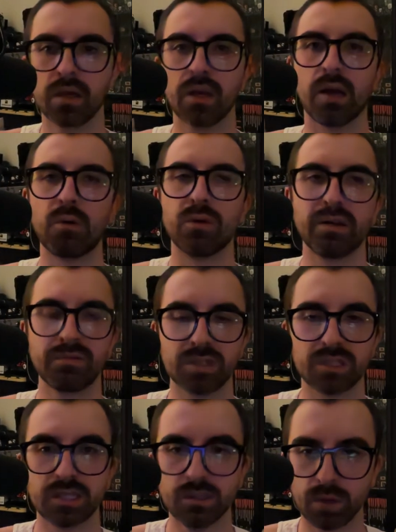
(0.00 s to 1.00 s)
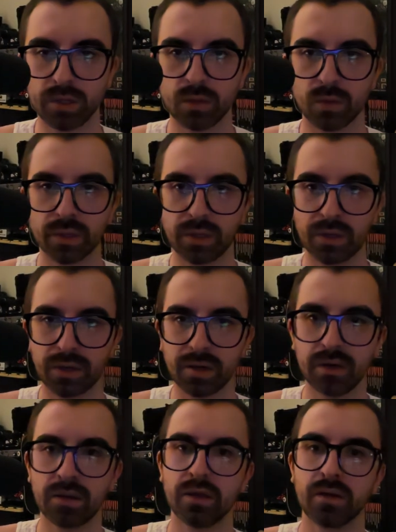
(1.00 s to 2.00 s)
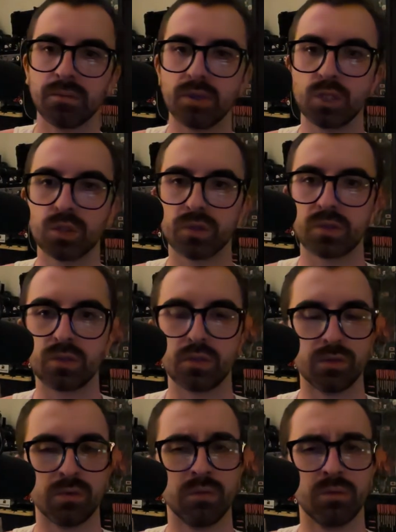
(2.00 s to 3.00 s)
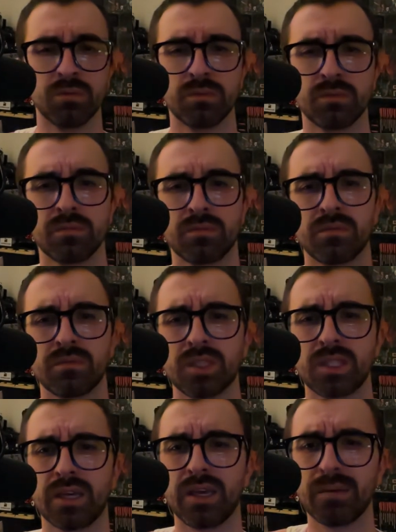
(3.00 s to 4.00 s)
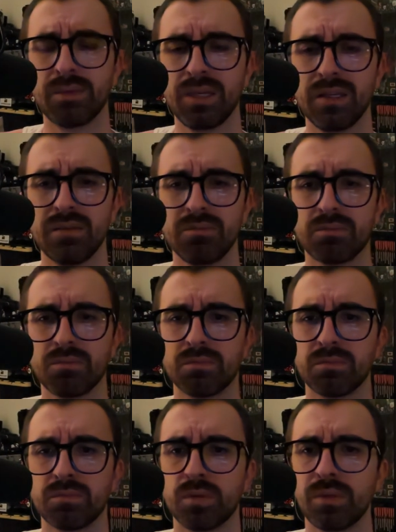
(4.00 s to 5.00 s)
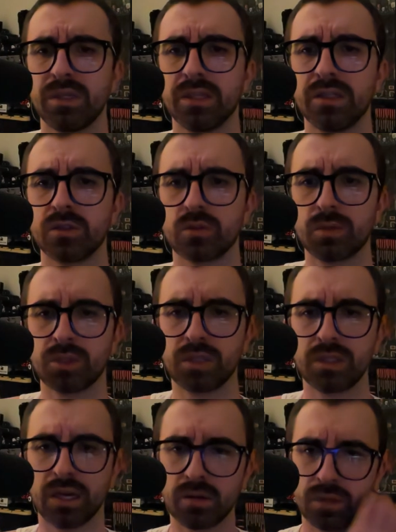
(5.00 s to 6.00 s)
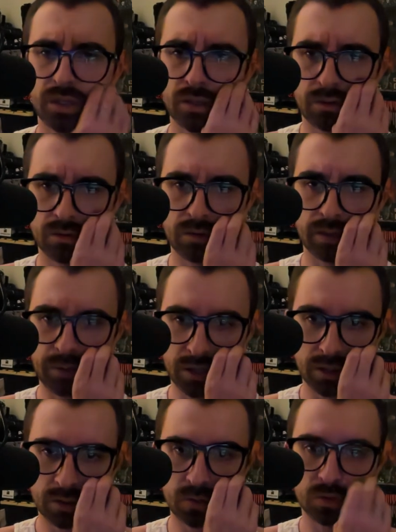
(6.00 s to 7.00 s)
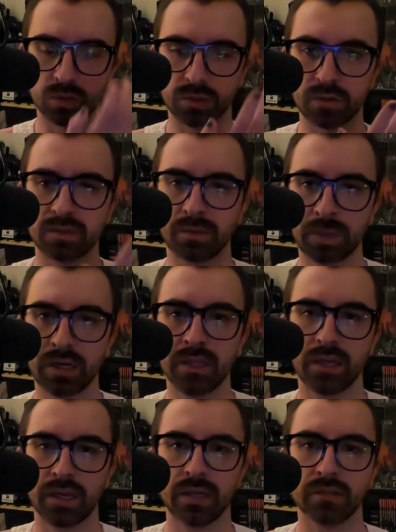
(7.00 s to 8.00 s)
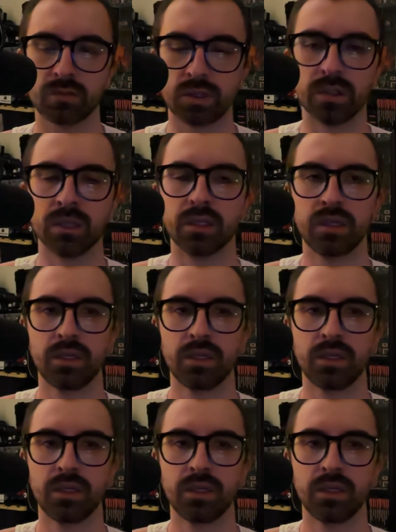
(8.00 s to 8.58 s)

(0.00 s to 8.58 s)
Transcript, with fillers: I would love to see what you're working on. Be sure to tag me, put me in the description. I don't know, I'm not on social, so it's a pain in the ass for you to